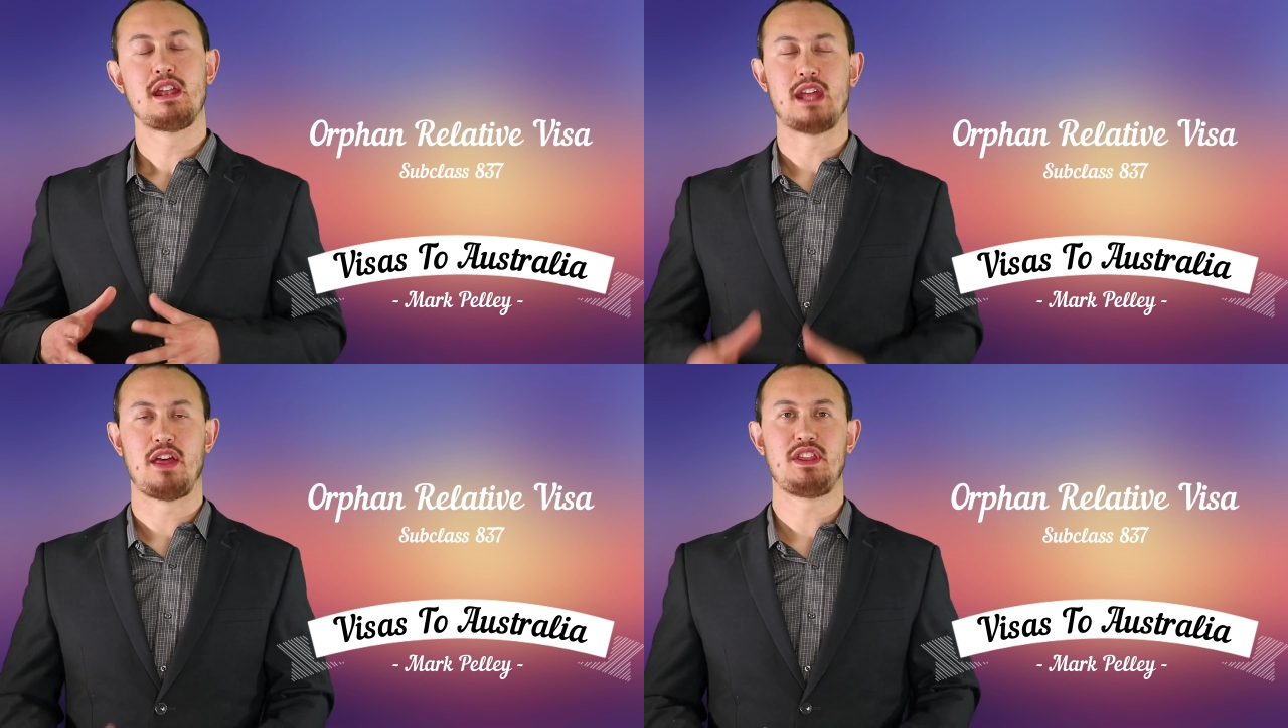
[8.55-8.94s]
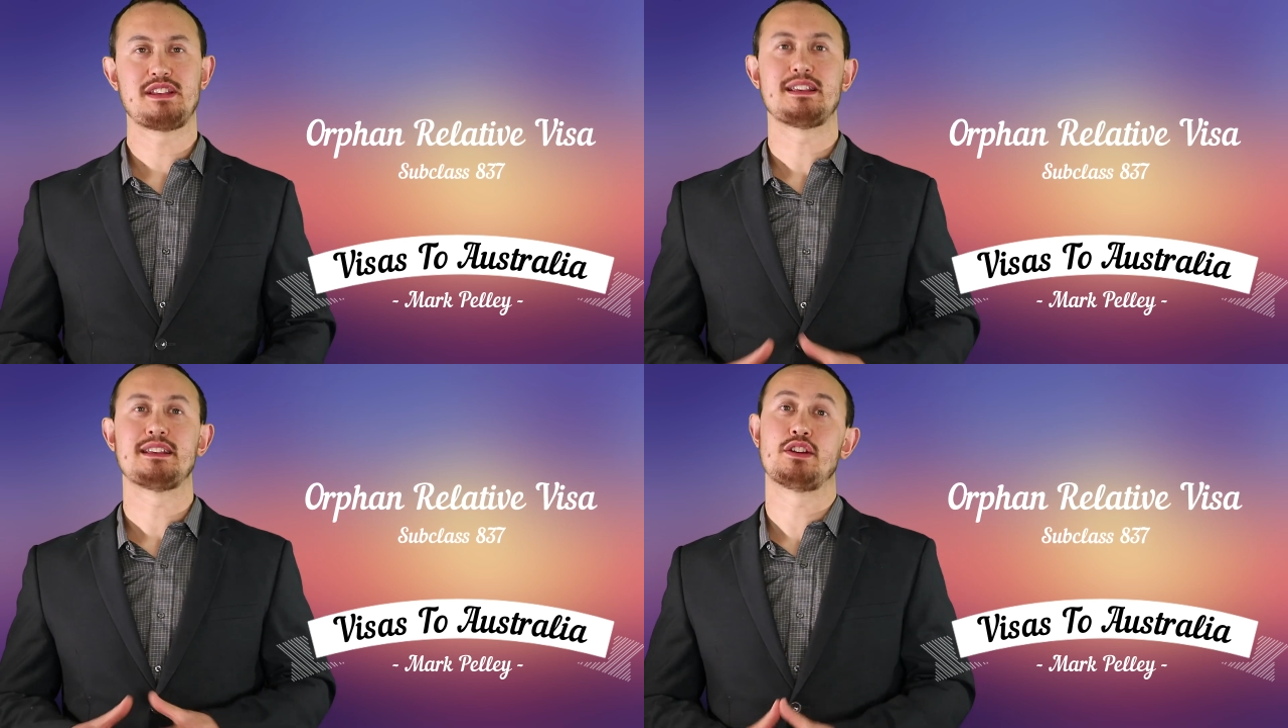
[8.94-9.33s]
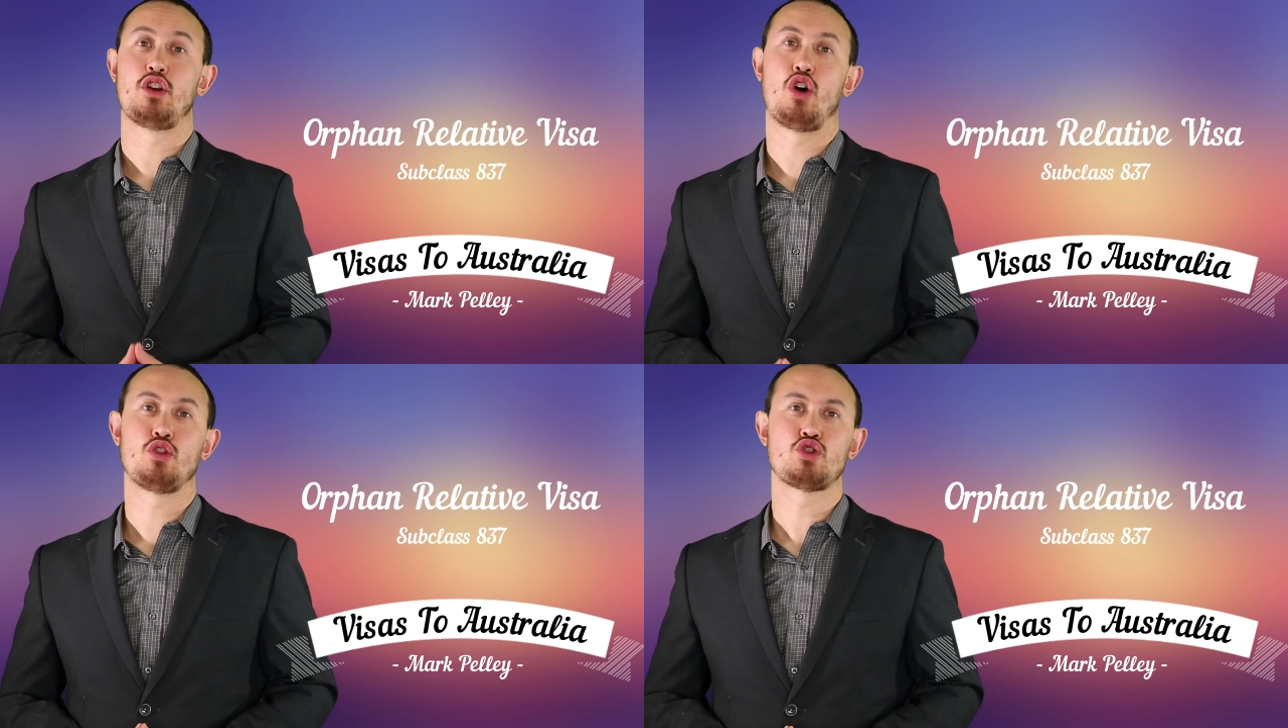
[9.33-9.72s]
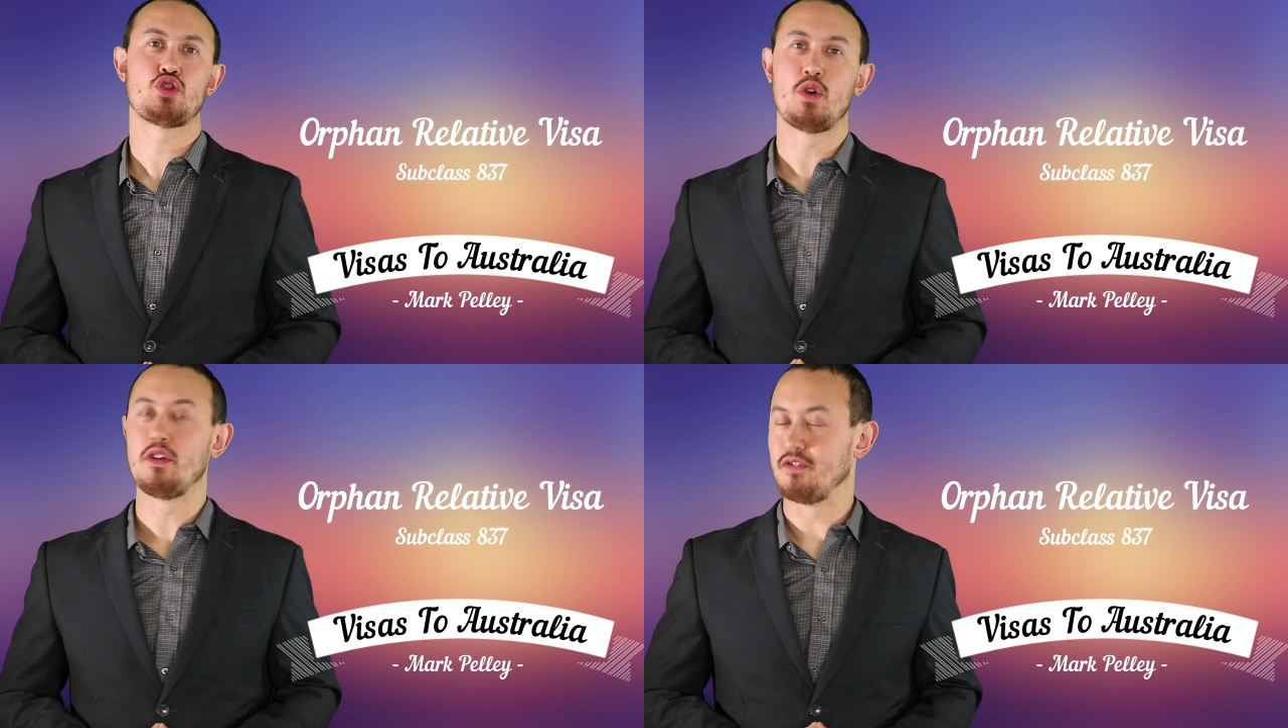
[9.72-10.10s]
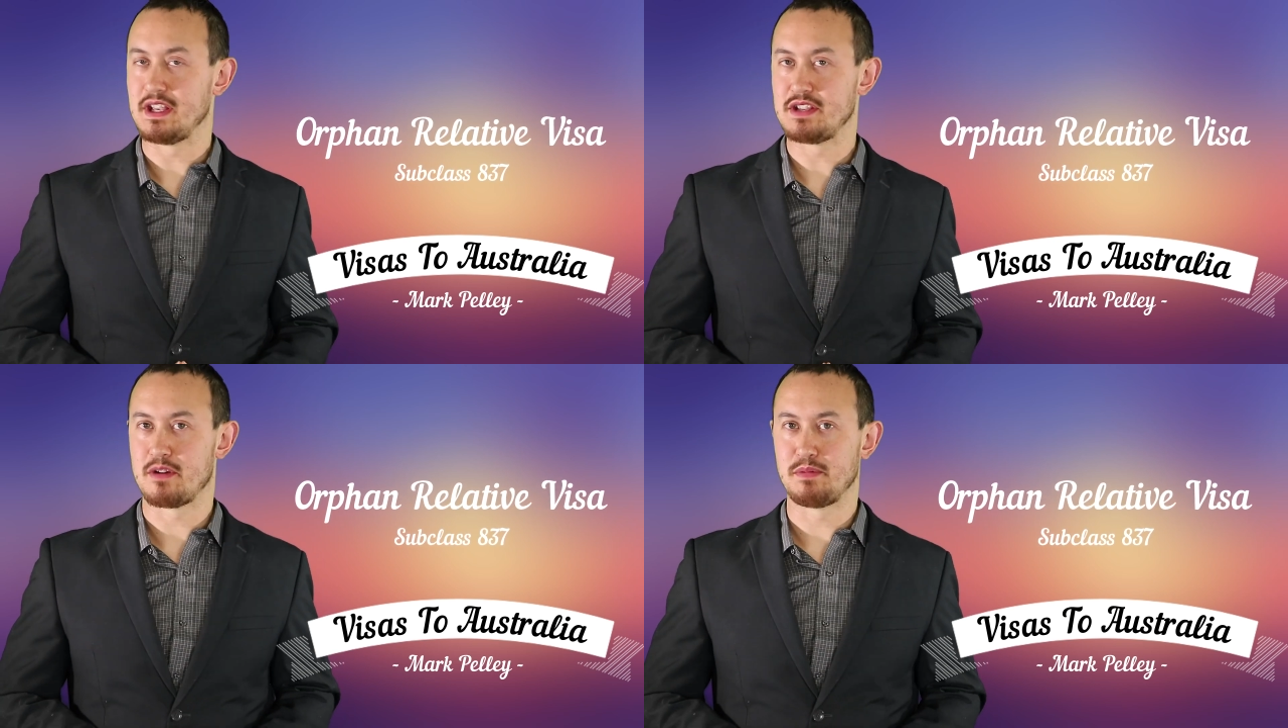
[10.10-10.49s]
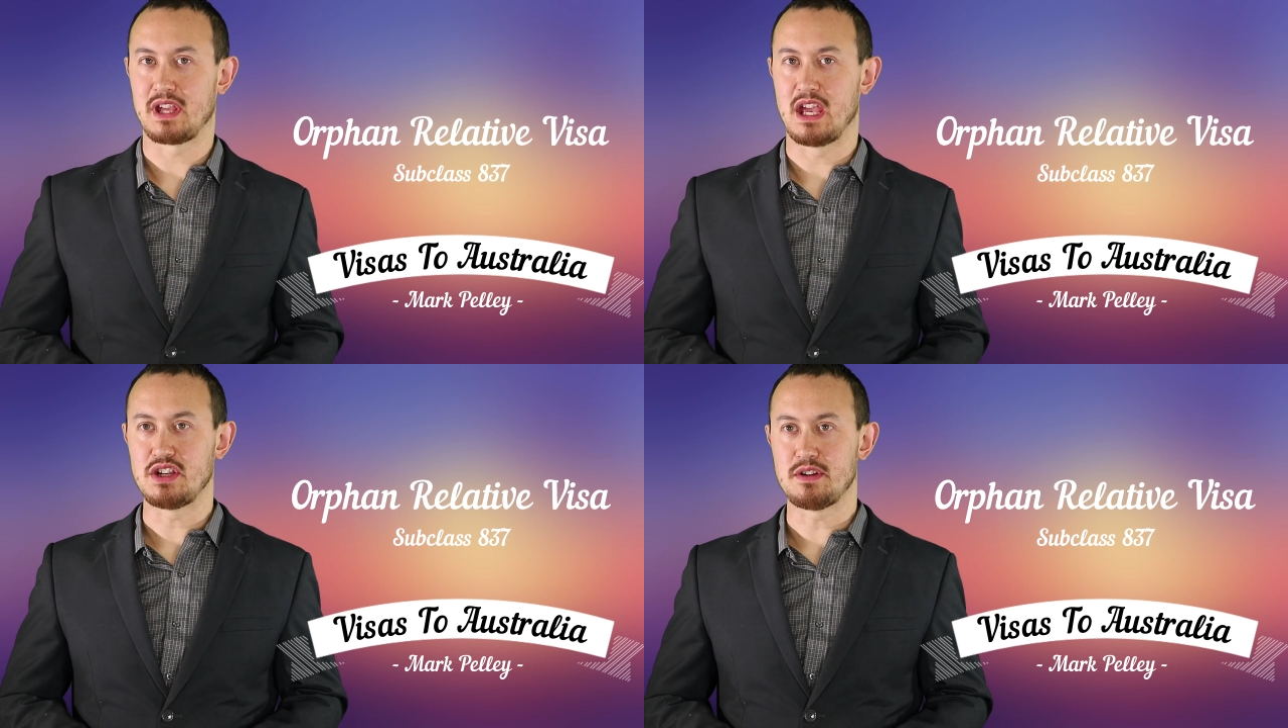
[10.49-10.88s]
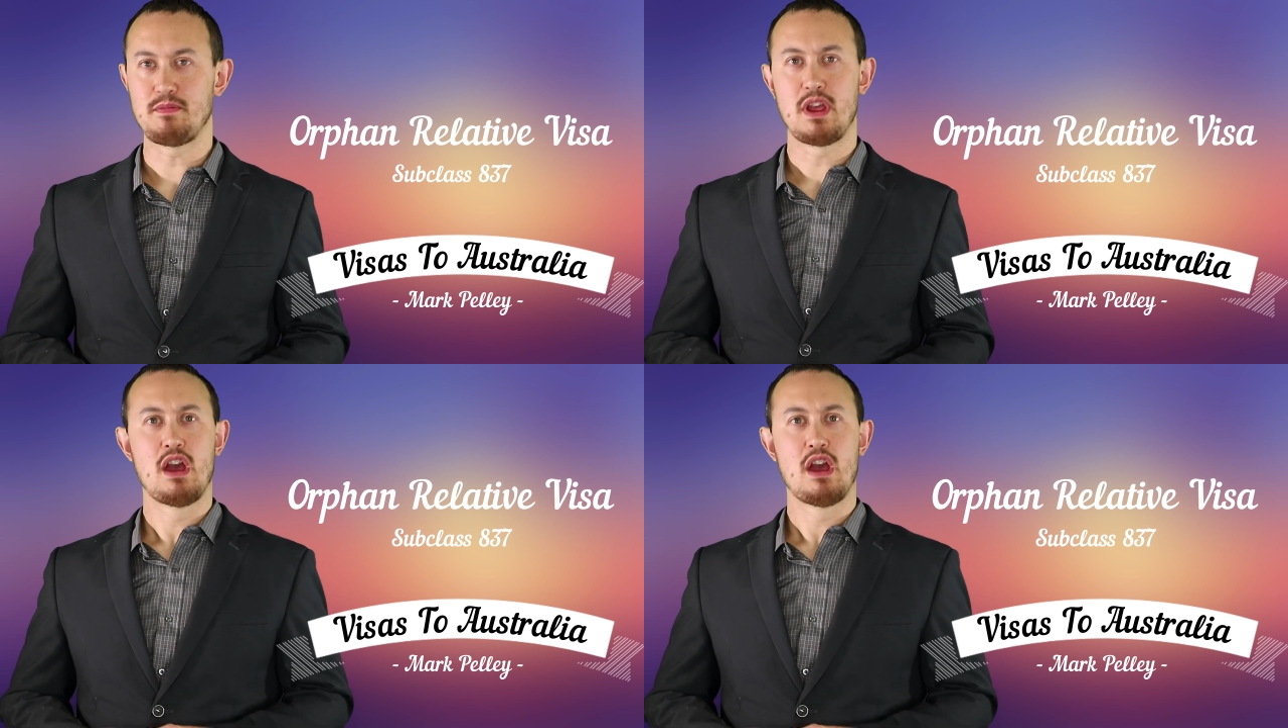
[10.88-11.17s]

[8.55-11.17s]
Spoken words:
Now this is an onshore visa application